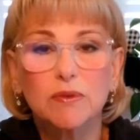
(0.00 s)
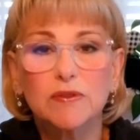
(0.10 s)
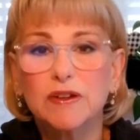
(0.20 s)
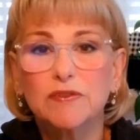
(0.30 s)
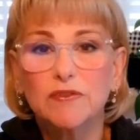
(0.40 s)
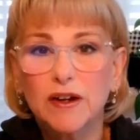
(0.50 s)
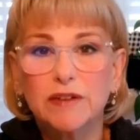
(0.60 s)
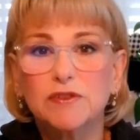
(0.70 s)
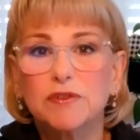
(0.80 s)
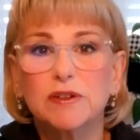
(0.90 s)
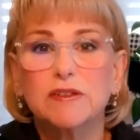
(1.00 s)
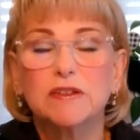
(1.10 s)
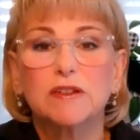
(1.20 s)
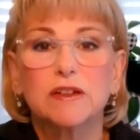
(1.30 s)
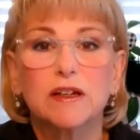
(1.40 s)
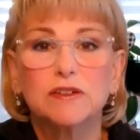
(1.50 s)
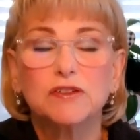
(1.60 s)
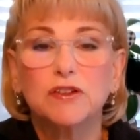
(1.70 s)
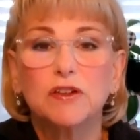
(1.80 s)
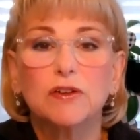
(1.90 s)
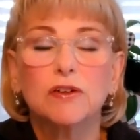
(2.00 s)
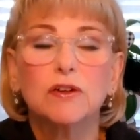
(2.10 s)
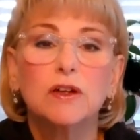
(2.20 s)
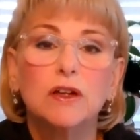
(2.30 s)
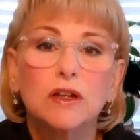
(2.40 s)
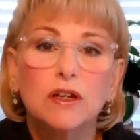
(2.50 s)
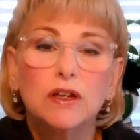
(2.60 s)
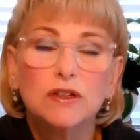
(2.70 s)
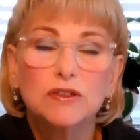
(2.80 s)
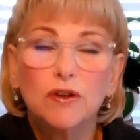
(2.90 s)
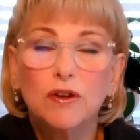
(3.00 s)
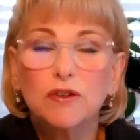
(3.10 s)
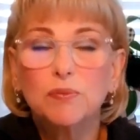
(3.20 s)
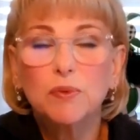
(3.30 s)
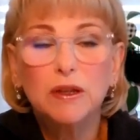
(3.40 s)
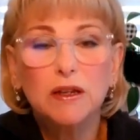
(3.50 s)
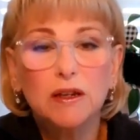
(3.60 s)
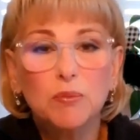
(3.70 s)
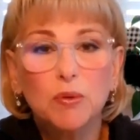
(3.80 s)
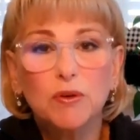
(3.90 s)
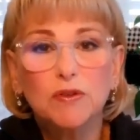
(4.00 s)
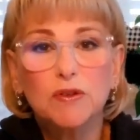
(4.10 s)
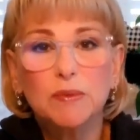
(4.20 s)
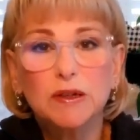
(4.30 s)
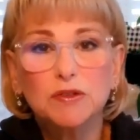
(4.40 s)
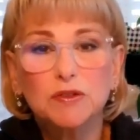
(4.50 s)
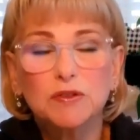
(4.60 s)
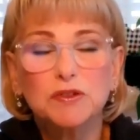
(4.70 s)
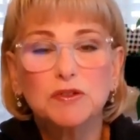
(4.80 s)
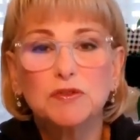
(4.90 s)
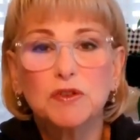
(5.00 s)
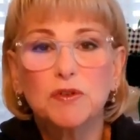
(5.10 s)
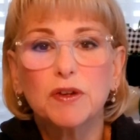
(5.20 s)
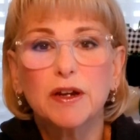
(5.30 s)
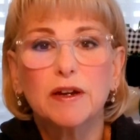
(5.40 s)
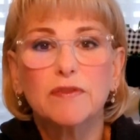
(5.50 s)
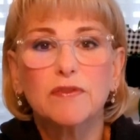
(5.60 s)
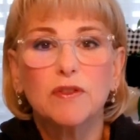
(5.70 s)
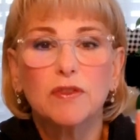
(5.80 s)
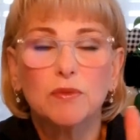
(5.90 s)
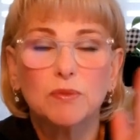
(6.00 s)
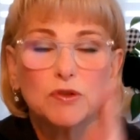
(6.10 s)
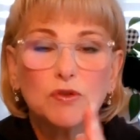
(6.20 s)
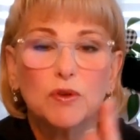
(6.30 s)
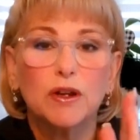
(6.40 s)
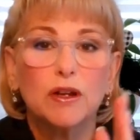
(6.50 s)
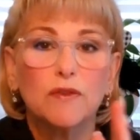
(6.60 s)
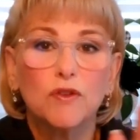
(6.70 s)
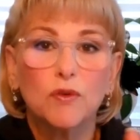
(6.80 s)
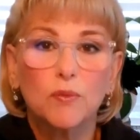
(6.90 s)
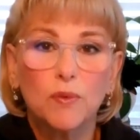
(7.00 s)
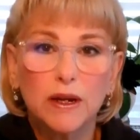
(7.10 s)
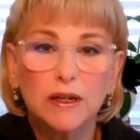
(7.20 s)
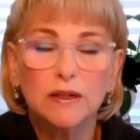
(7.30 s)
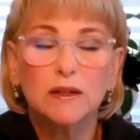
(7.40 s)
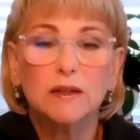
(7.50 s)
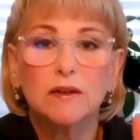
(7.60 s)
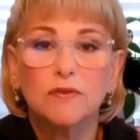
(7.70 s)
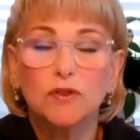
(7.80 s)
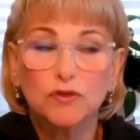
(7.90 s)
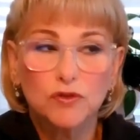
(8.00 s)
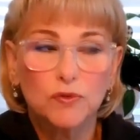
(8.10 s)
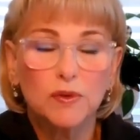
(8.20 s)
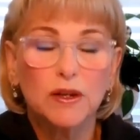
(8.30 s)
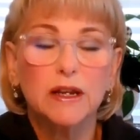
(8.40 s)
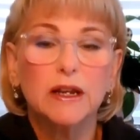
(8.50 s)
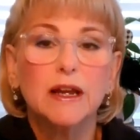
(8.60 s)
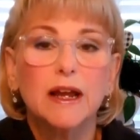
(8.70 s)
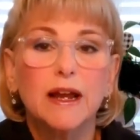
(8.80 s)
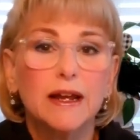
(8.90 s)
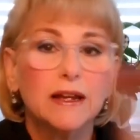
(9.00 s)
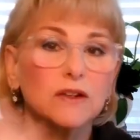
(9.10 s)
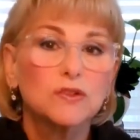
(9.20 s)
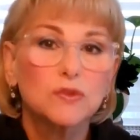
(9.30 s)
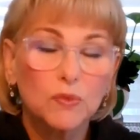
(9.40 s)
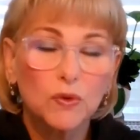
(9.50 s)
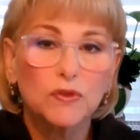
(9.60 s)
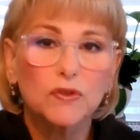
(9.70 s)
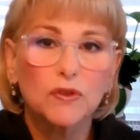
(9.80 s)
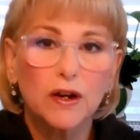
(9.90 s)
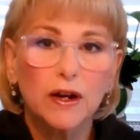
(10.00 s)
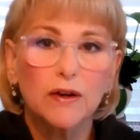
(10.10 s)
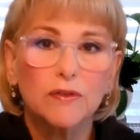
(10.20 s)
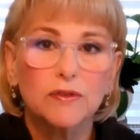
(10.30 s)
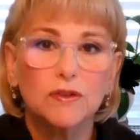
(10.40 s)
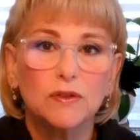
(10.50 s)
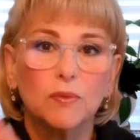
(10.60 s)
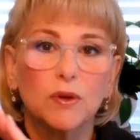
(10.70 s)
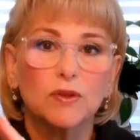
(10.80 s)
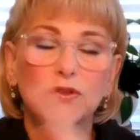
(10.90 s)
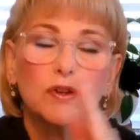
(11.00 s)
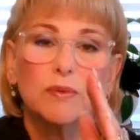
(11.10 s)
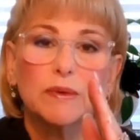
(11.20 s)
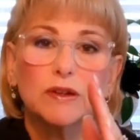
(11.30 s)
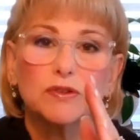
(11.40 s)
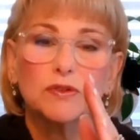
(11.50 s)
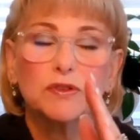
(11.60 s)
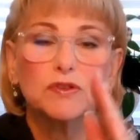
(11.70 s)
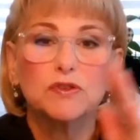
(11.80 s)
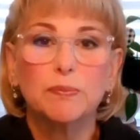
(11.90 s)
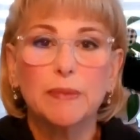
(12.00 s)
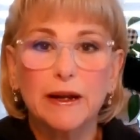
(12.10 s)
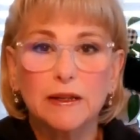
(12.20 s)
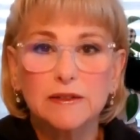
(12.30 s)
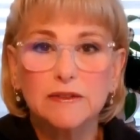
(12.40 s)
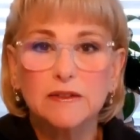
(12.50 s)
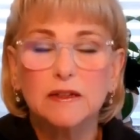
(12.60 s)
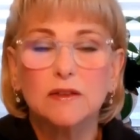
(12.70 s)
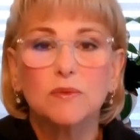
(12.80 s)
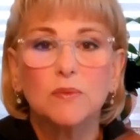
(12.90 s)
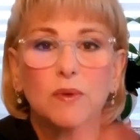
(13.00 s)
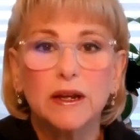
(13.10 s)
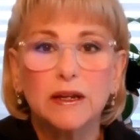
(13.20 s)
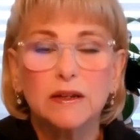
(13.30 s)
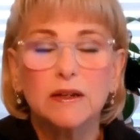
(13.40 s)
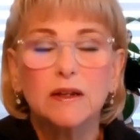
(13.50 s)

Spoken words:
We've had 5 trees in the last year. So it's really important to make sure that you don't have the majority of your weight of your tree hanging towards your house. You want to try to make sure that you're balancing the weight